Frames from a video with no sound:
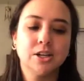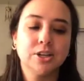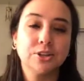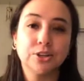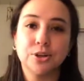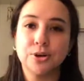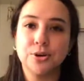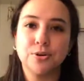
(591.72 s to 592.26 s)

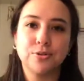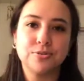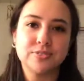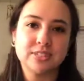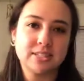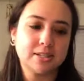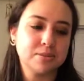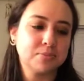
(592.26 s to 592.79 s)
clove,
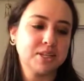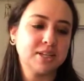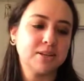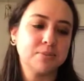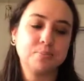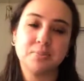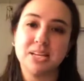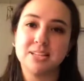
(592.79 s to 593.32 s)

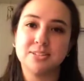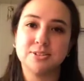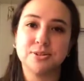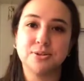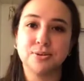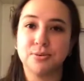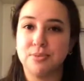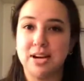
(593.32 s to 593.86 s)
cinnamon,
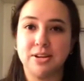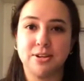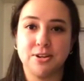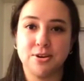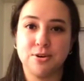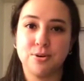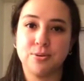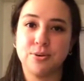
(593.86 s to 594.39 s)
basil,
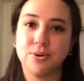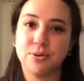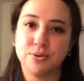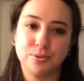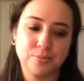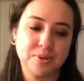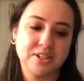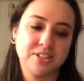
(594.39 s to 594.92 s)
oregano, a
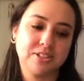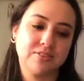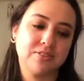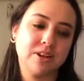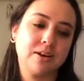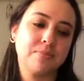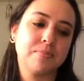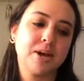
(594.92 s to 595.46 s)
whole bunch of
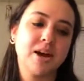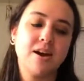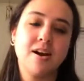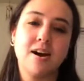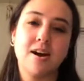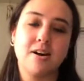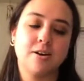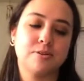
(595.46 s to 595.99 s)
them.
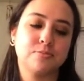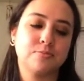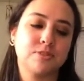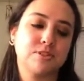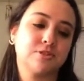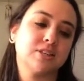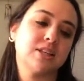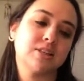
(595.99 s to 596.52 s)

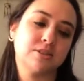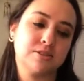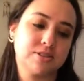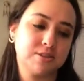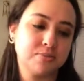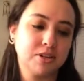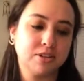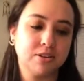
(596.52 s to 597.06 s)
So then there are
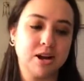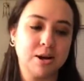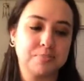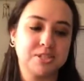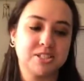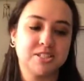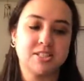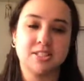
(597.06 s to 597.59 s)
some other
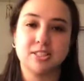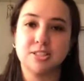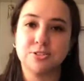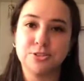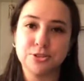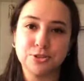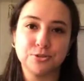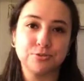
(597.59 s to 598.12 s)
options in there
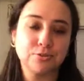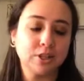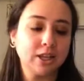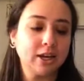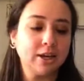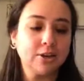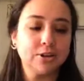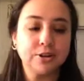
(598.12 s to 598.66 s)
too for
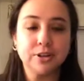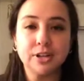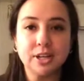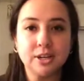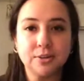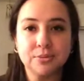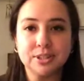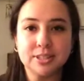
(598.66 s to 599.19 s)
like
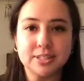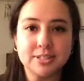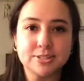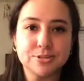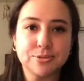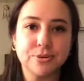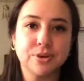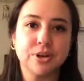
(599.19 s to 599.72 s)
cooking with
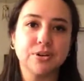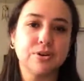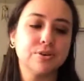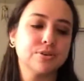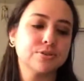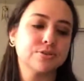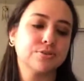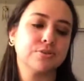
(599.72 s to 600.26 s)
these
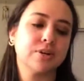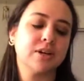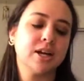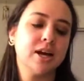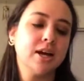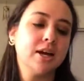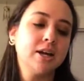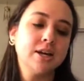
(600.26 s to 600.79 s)
oils, or
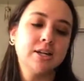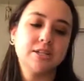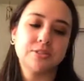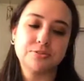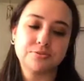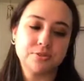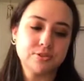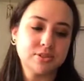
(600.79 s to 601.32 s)

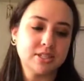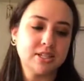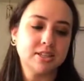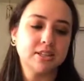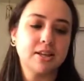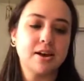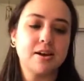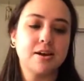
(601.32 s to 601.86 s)

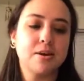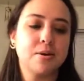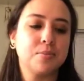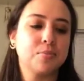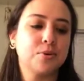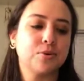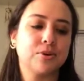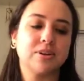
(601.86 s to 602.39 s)
diffusing
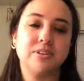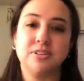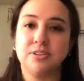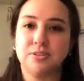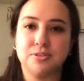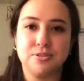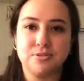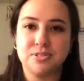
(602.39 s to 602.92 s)
them, or
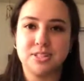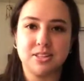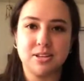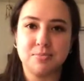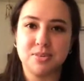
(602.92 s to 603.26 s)
using them